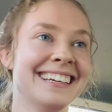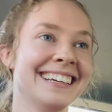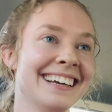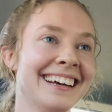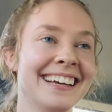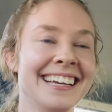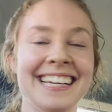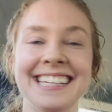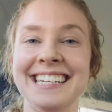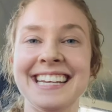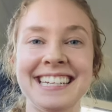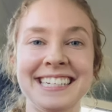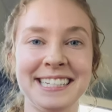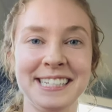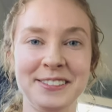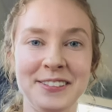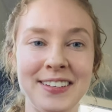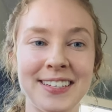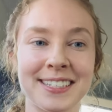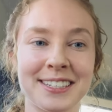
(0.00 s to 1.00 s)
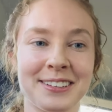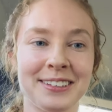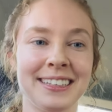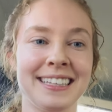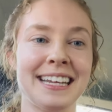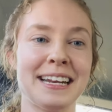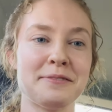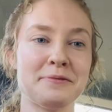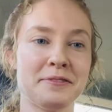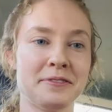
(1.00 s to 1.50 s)
It just feels good that
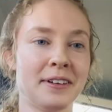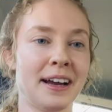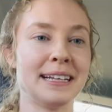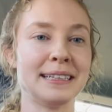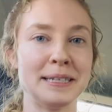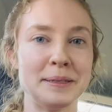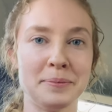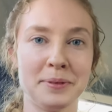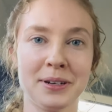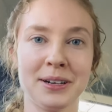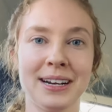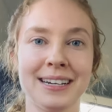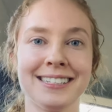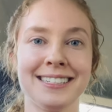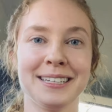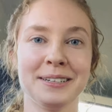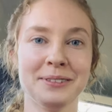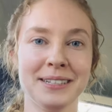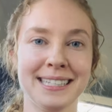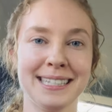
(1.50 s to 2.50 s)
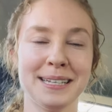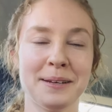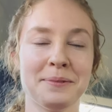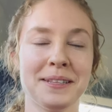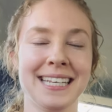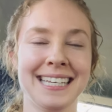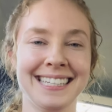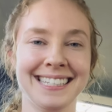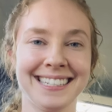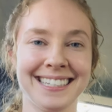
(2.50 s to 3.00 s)
I'm finally progressing with some of
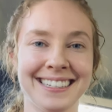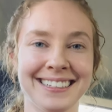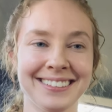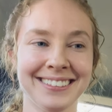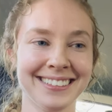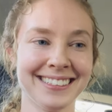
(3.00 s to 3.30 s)
these skills.